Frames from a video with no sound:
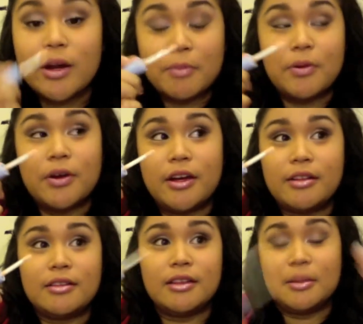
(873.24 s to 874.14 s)
put
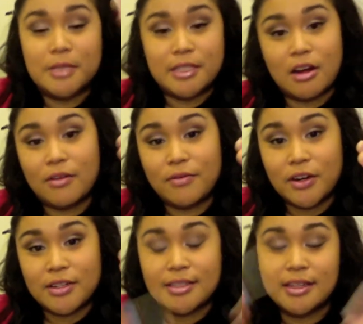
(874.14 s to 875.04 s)
the lipstick on
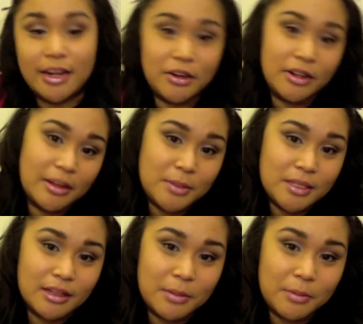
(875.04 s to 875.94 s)
first, then your lip
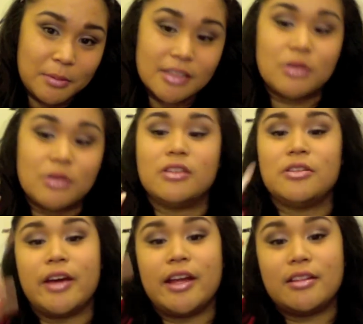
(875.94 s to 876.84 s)
gloss, or else
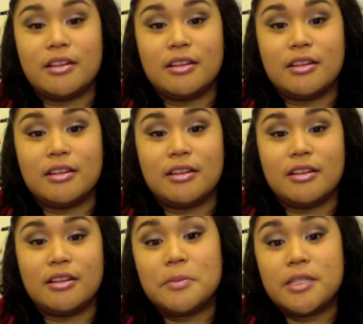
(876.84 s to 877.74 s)
you'll get the
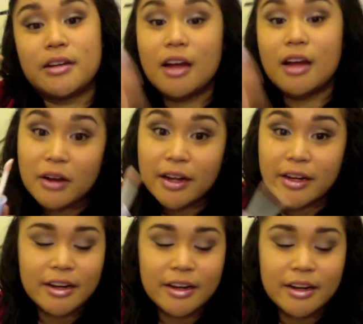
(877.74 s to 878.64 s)
lipstick color
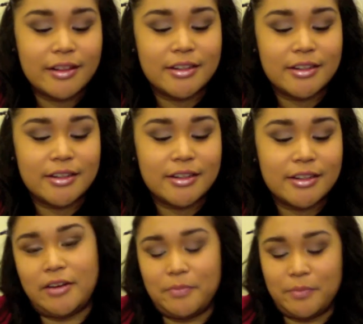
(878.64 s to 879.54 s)
on here, and that's just not
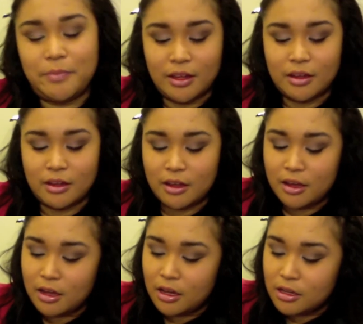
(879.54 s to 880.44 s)
fun.
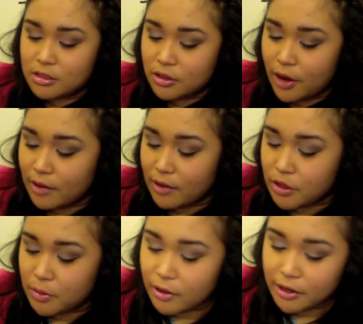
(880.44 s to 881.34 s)
So after
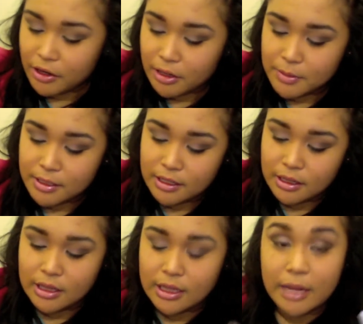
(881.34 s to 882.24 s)
you put on your
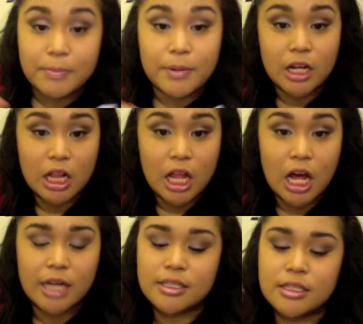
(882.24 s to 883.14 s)
lip
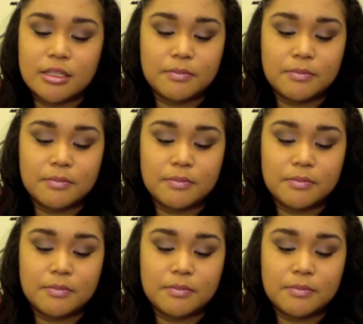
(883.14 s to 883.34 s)
gloss,